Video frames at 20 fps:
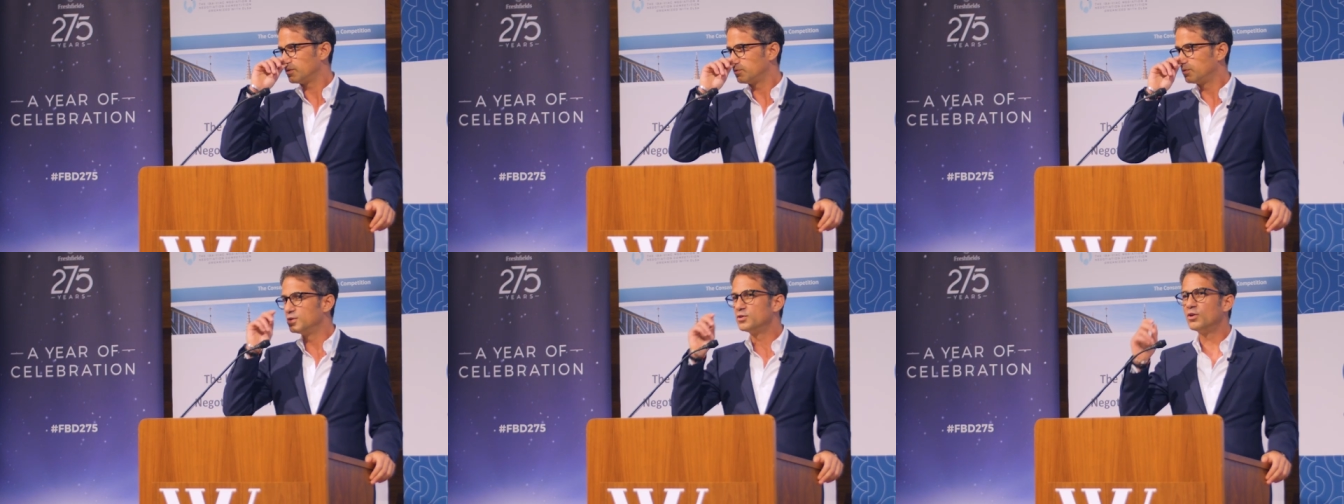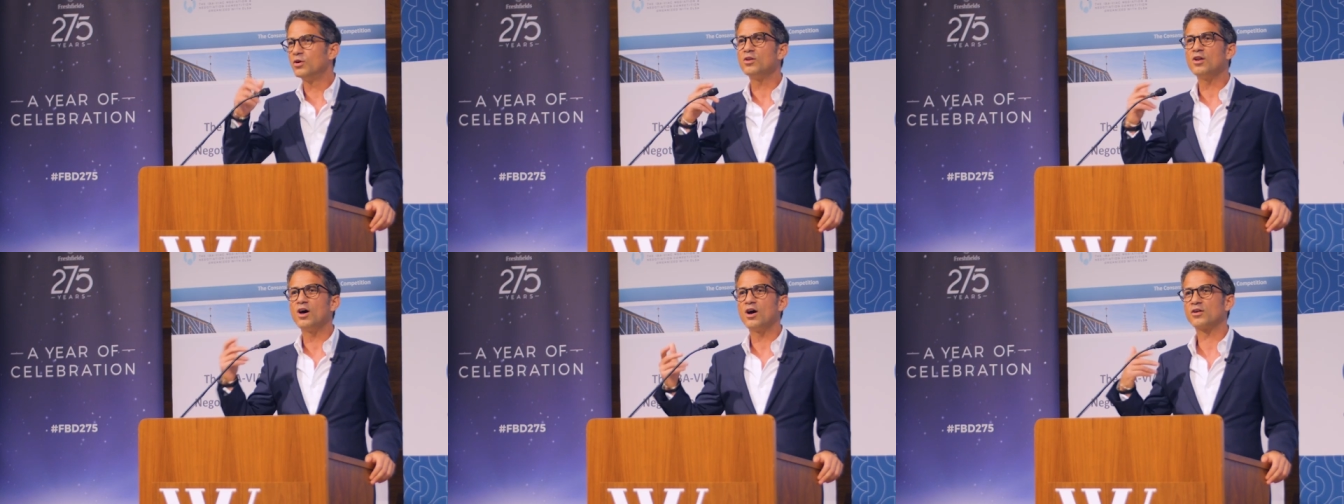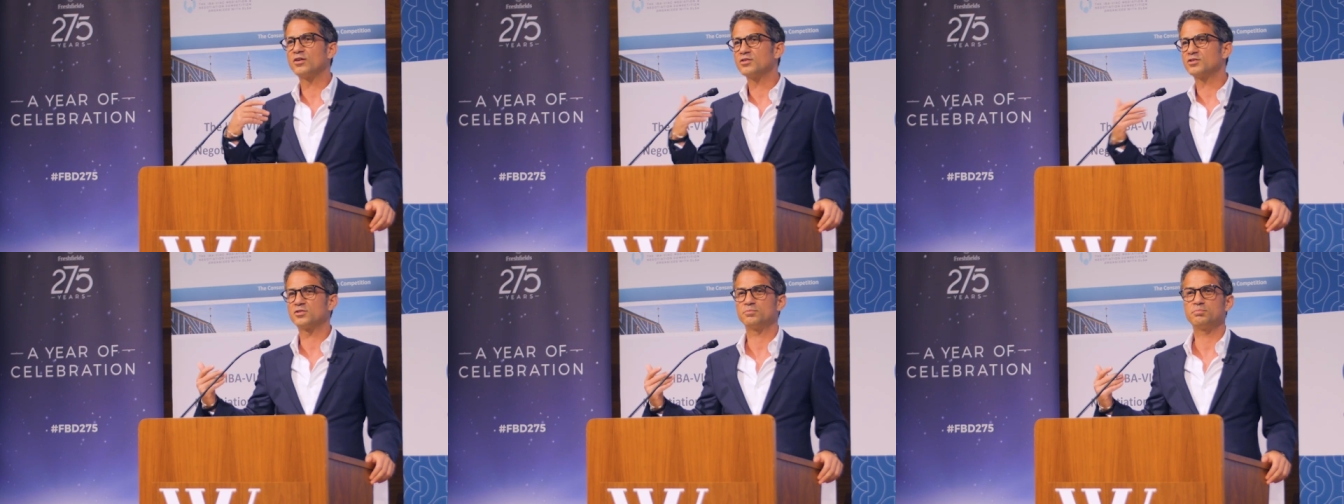Will no
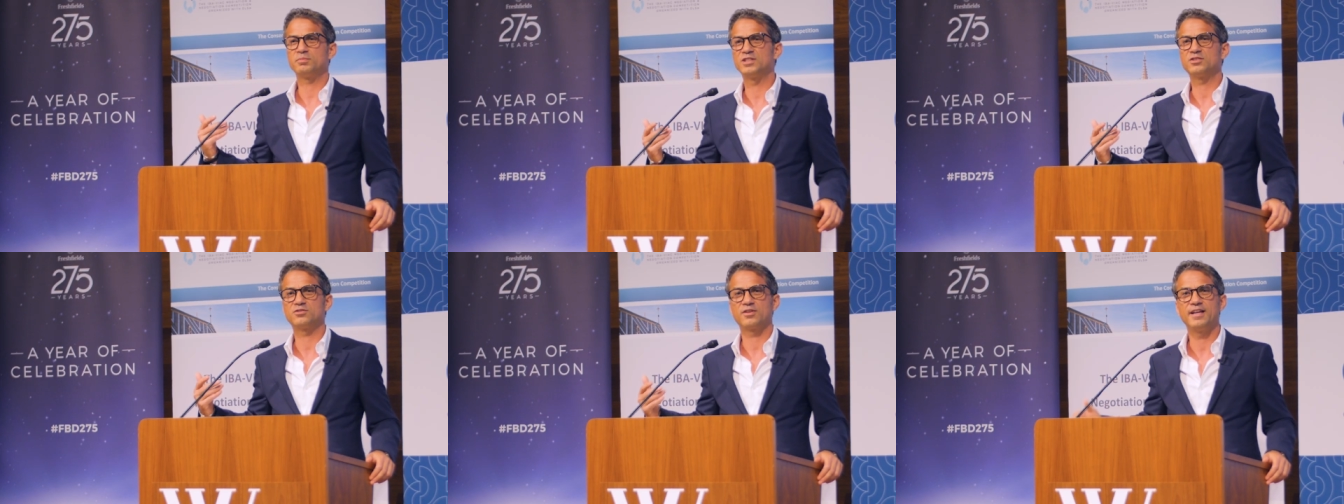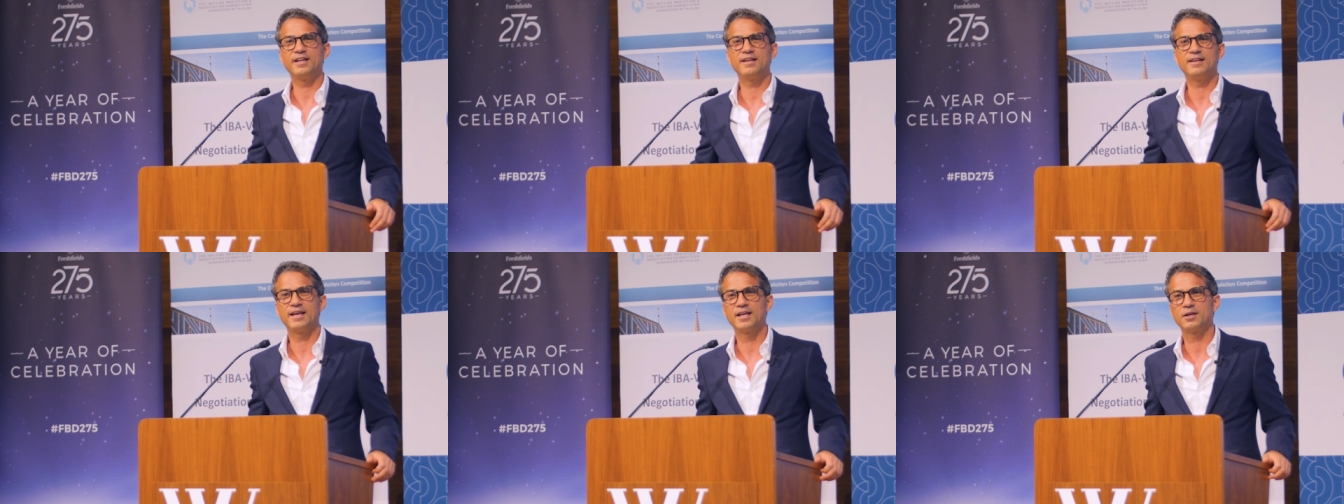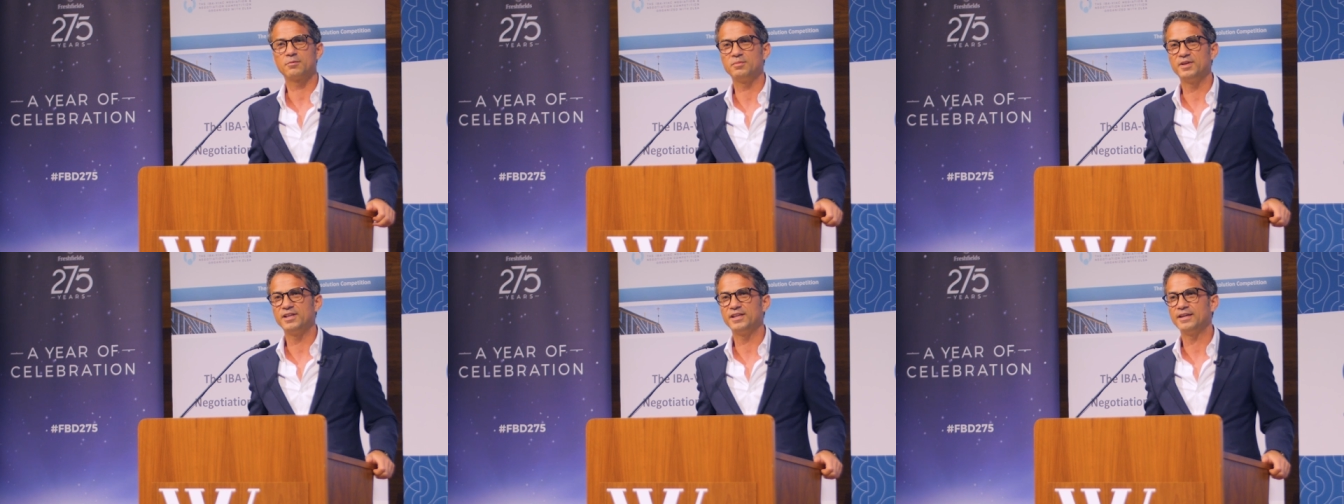longer be trained
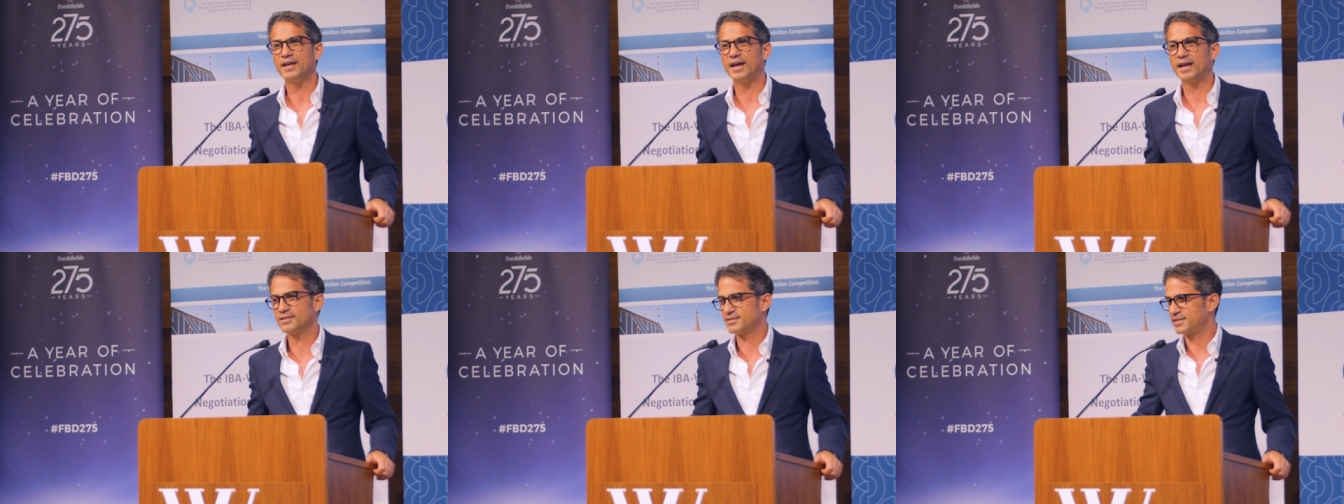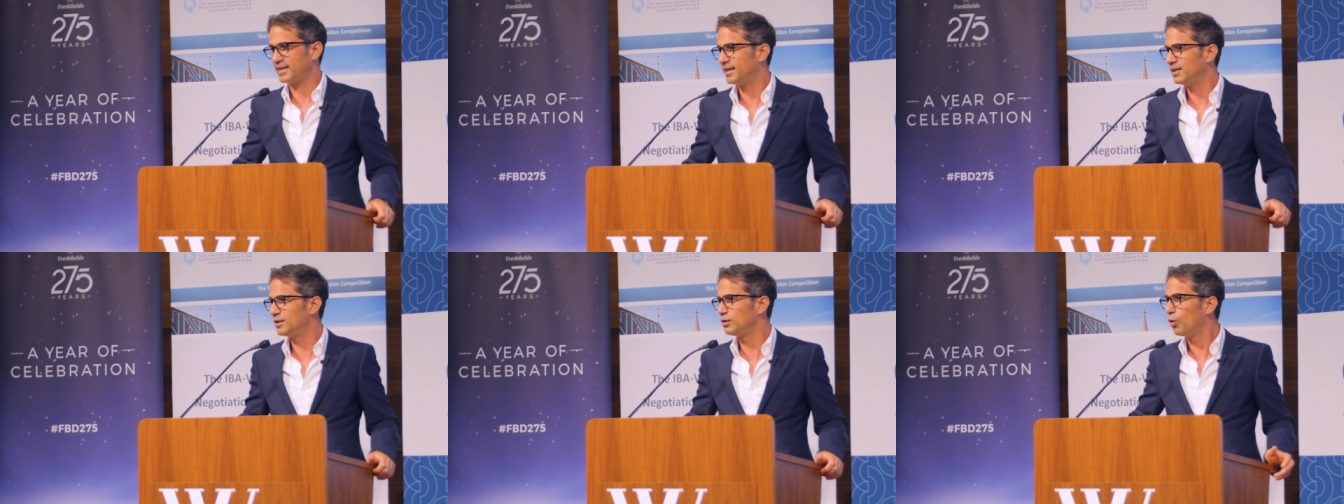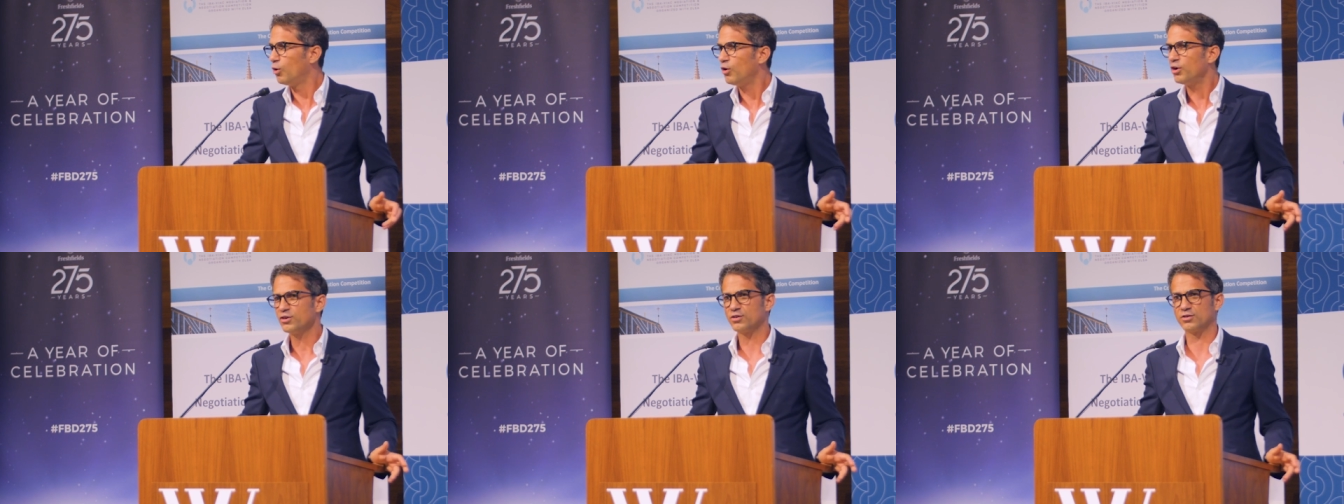like me as a
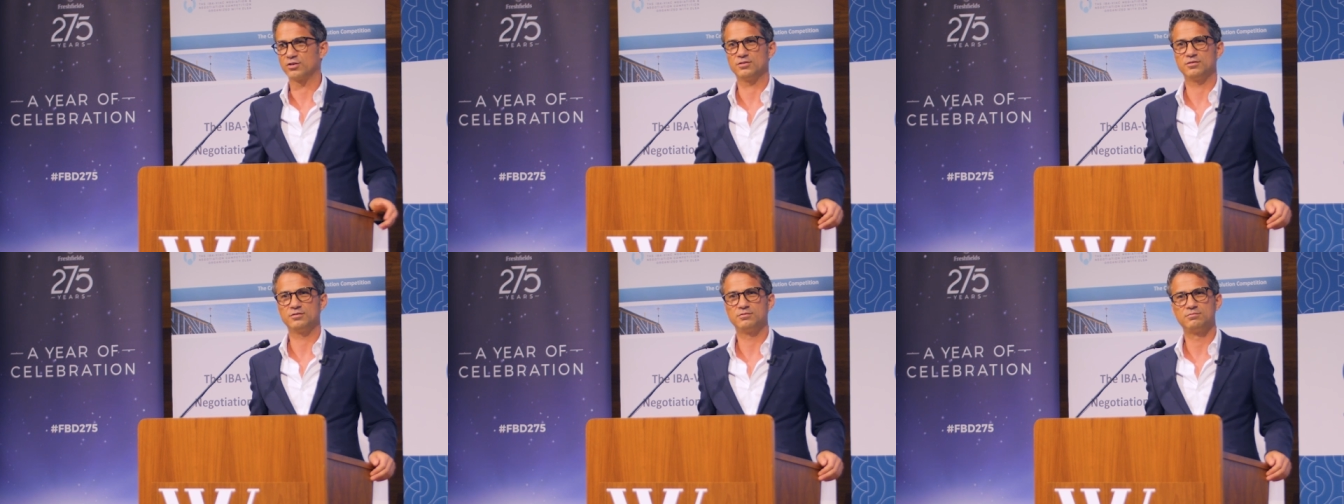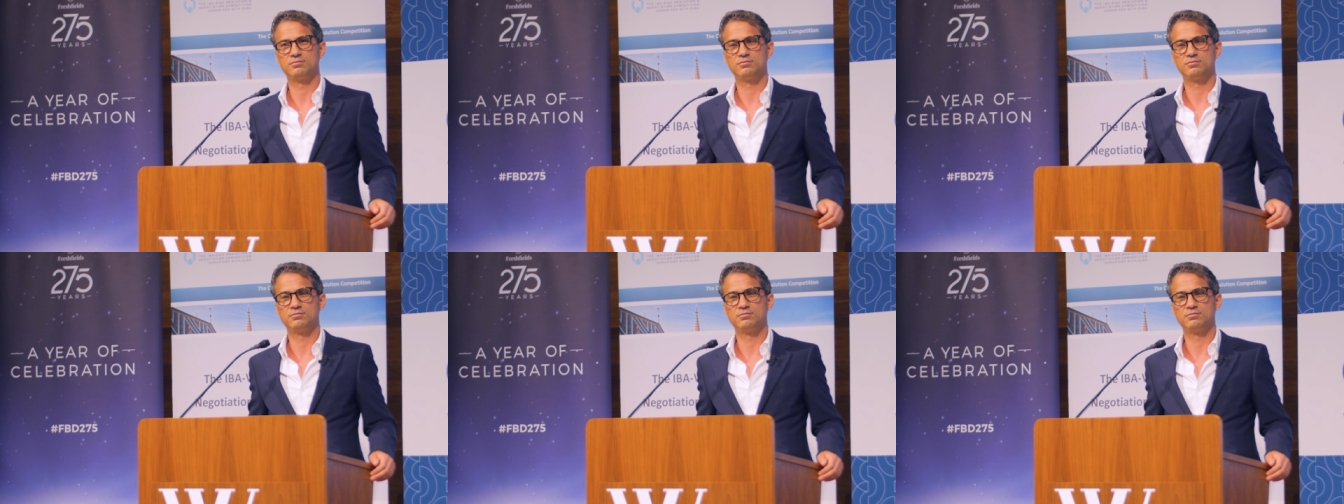lawyer,